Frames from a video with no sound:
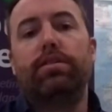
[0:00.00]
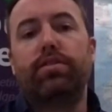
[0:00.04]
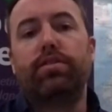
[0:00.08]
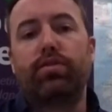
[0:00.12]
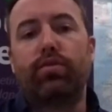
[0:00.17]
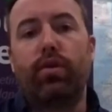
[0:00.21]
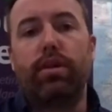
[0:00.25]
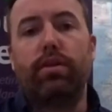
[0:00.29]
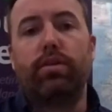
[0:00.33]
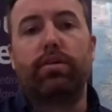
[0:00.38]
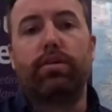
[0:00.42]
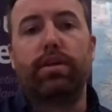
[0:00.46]

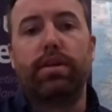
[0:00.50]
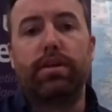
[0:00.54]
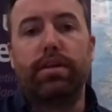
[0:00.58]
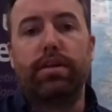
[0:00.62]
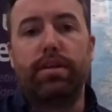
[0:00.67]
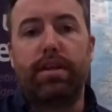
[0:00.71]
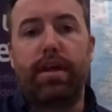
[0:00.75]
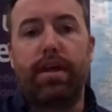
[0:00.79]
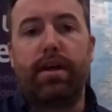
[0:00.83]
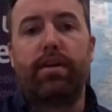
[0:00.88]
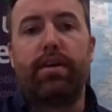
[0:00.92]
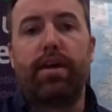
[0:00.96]
quite lucky in
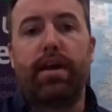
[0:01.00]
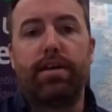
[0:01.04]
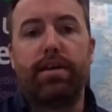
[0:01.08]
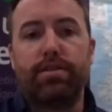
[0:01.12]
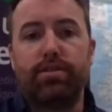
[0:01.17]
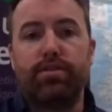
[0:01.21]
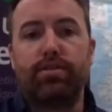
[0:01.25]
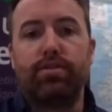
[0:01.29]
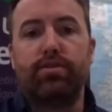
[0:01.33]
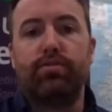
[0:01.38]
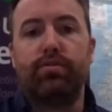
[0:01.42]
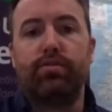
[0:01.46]
that it has
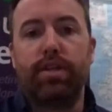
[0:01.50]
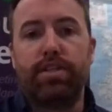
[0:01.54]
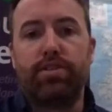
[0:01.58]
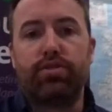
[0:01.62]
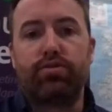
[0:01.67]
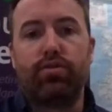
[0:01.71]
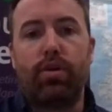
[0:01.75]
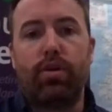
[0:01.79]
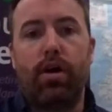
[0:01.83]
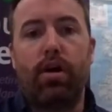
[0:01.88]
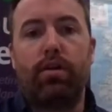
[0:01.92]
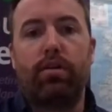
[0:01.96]
2 really
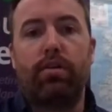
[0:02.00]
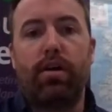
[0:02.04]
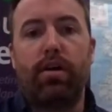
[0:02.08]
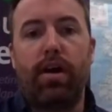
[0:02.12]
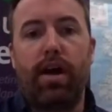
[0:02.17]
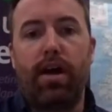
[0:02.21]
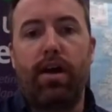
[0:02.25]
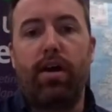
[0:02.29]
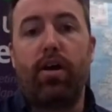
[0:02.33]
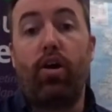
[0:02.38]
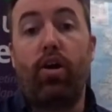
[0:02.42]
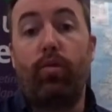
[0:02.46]
strong
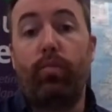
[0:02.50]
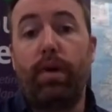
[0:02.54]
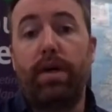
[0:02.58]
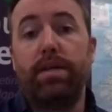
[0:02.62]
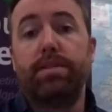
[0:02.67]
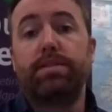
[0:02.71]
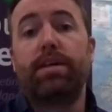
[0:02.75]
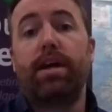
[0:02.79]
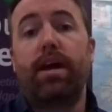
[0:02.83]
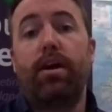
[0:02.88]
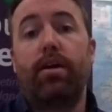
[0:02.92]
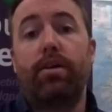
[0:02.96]
home-based
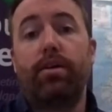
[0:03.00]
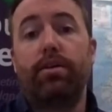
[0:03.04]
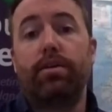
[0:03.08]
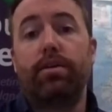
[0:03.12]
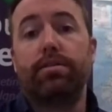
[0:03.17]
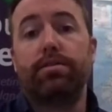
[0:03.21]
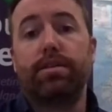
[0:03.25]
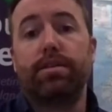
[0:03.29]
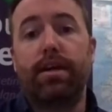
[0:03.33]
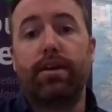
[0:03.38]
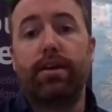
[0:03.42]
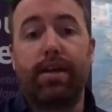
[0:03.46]
carriers
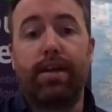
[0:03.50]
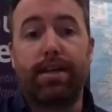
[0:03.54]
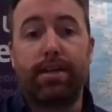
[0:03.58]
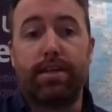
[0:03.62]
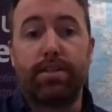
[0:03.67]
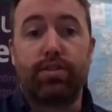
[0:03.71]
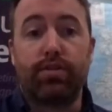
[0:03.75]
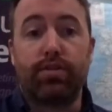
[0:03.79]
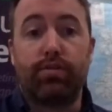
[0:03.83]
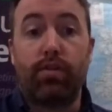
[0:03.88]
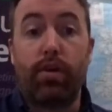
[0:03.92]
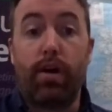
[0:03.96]
in Aer
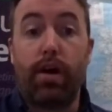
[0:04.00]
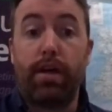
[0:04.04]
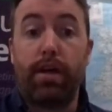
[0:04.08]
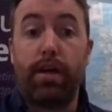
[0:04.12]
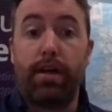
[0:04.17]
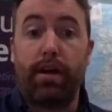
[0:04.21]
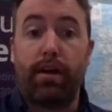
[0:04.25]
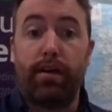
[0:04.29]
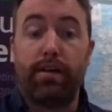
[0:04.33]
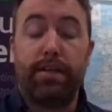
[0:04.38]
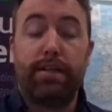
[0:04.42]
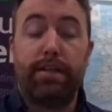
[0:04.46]
Lingus and
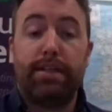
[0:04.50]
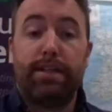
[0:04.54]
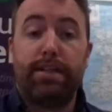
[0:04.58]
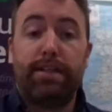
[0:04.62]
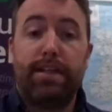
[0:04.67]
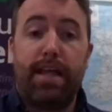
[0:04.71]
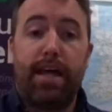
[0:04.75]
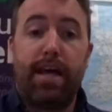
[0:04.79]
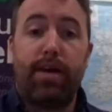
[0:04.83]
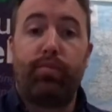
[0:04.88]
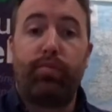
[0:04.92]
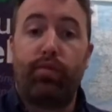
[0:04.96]
Ryanair,
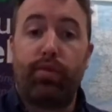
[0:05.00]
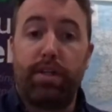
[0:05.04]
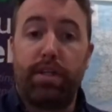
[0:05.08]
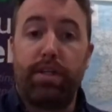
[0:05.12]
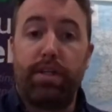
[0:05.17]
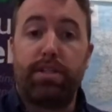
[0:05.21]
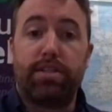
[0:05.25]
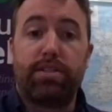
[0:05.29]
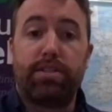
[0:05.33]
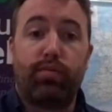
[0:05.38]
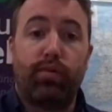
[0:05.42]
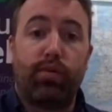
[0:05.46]
but we need
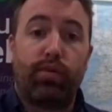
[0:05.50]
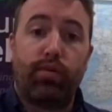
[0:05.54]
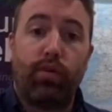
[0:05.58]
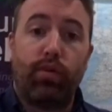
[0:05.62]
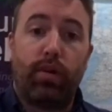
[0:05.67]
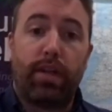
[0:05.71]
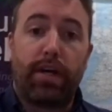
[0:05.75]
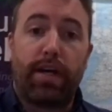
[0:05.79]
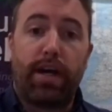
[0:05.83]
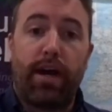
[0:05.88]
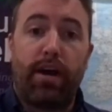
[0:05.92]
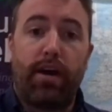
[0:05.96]
to support all
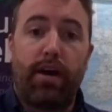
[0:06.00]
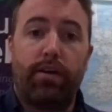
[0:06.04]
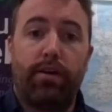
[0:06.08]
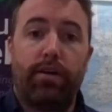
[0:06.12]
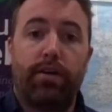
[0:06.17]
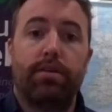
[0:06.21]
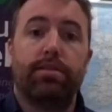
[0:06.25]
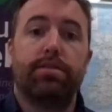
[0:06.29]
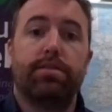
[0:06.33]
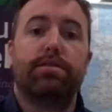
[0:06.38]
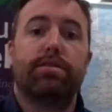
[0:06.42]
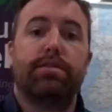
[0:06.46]
the
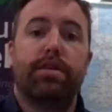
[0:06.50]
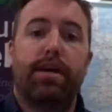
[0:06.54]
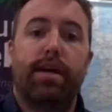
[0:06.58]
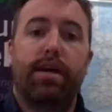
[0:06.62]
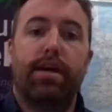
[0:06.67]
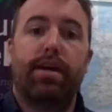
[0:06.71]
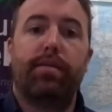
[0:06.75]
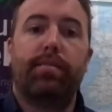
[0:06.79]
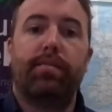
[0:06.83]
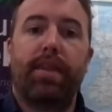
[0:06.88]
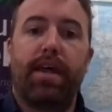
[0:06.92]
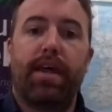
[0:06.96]
carriers
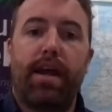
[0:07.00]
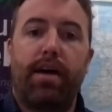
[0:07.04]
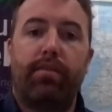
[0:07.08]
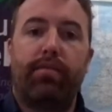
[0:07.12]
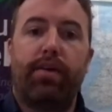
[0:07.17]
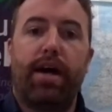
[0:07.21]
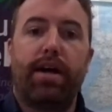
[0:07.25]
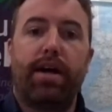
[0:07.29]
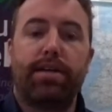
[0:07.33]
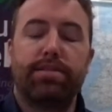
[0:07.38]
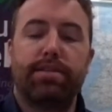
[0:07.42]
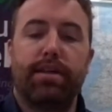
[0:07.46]
that have
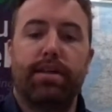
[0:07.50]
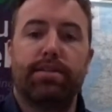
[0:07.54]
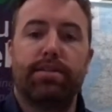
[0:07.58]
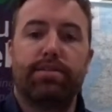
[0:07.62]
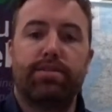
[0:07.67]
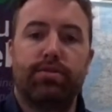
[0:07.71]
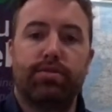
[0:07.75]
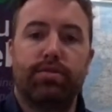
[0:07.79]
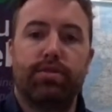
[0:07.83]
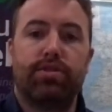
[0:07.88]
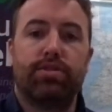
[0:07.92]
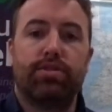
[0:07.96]
access
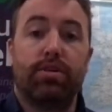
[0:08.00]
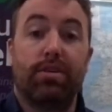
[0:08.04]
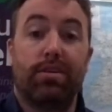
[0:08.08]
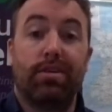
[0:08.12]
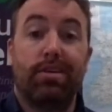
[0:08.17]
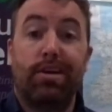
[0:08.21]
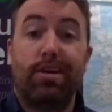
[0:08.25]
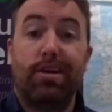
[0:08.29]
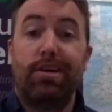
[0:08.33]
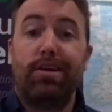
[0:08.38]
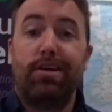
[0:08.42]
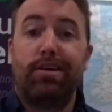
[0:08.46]
to ensure
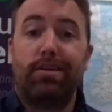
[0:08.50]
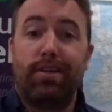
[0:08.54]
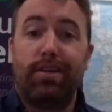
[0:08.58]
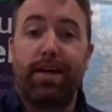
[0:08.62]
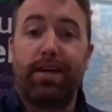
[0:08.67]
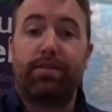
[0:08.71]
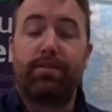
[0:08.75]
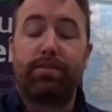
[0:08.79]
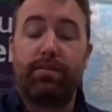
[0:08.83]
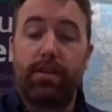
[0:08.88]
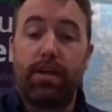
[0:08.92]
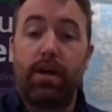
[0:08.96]

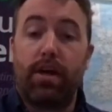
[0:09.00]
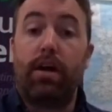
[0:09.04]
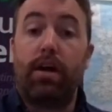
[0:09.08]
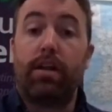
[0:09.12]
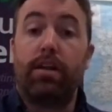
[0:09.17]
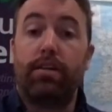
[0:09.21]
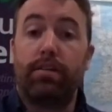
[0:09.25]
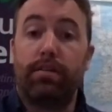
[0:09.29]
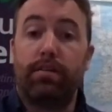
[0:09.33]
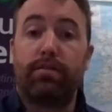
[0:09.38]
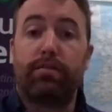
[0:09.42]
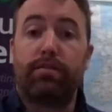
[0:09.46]
like the
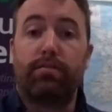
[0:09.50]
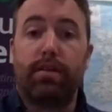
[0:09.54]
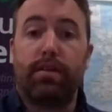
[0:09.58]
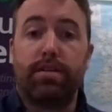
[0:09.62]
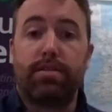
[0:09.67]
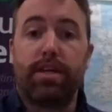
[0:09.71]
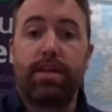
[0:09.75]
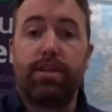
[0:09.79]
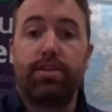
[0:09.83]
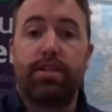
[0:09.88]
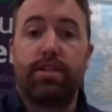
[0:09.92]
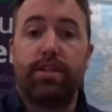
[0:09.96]
island
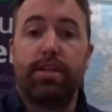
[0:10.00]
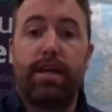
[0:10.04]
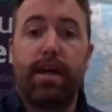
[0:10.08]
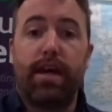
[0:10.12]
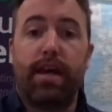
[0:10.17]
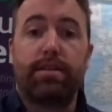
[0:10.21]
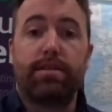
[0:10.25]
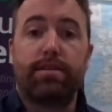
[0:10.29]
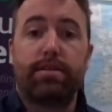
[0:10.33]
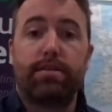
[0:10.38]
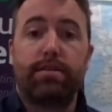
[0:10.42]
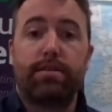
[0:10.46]
essentially
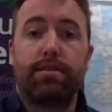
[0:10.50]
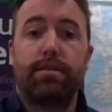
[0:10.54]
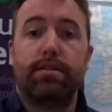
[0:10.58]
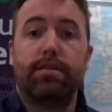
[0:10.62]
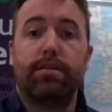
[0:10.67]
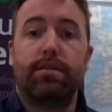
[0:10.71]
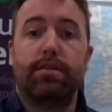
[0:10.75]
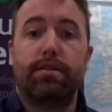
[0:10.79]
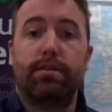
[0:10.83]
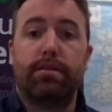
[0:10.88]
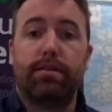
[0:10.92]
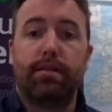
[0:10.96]
gets
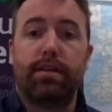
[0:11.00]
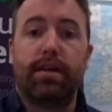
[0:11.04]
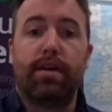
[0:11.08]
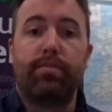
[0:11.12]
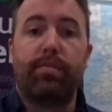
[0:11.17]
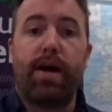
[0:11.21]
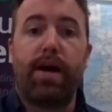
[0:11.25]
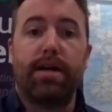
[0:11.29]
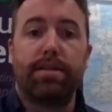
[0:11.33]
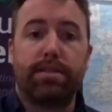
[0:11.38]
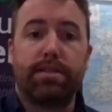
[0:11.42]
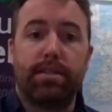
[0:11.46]
the
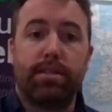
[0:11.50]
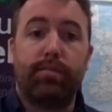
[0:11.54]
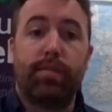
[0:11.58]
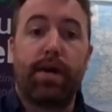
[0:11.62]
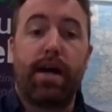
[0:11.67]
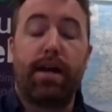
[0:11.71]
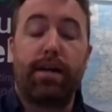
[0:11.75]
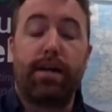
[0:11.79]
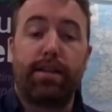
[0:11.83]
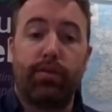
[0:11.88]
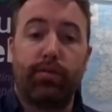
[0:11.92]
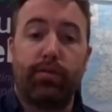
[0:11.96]
capacity
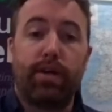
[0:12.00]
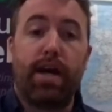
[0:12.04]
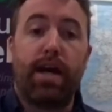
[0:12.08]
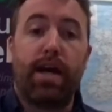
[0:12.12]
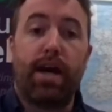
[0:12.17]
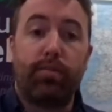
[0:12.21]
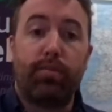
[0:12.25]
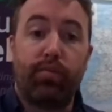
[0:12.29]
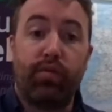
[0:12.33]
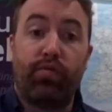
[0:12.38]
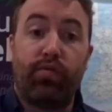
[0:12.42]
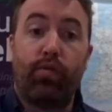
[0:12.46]
back that we
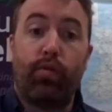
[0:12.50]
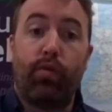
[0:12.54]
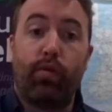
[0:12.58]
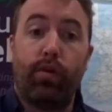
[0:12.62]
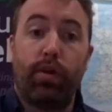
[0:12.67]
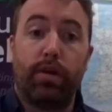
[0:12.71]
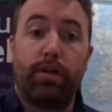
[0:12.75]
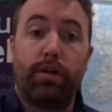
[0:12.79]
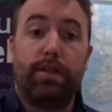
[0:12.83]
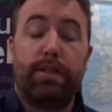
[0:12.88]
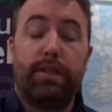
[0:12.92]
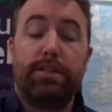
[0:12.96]
had
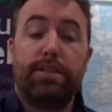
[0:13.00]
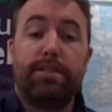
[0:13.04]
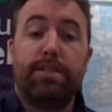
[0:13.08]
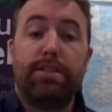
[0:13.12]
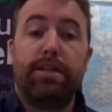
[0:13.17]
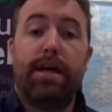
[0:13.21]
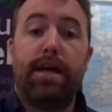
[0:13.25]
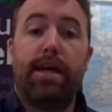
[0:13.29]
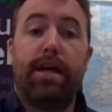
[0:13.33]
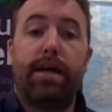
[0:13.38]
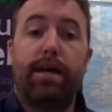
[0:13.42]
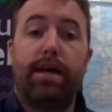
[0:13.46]
before
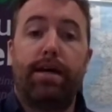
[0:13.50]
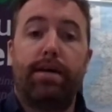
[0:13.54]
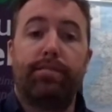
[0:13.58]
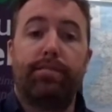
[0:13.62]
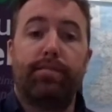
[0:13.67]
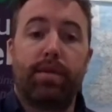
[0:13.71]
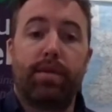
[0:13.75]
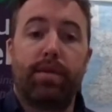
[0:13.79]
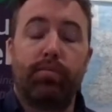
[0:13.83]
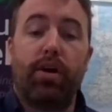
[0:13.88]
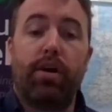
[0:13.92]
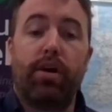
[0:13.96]

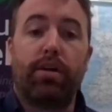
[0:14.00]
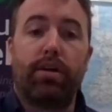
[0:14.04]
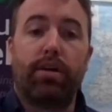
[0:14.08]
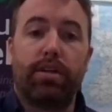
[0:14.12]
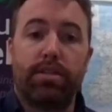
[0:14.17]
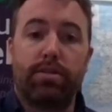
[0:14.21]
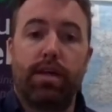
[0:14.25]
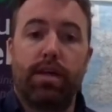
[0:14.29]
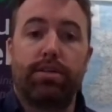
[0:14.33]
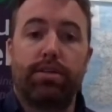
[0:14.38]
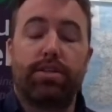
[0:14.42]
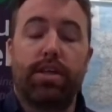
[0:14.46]
the market
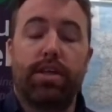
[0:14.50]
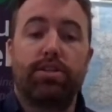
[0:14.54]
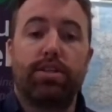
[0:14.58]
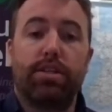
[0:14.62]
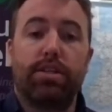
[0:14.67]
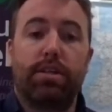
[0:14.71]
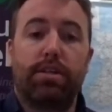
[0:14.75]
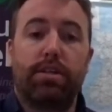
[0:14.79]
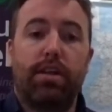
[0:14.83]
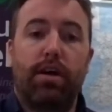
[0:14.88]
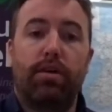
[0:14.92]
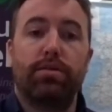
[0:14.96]
is essentially
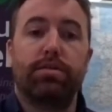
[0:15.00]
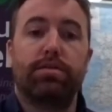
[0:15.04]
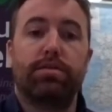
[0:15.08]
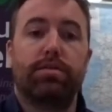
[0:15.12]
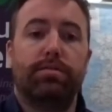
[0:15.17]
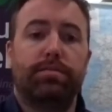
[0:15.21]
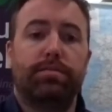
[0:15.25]
closed.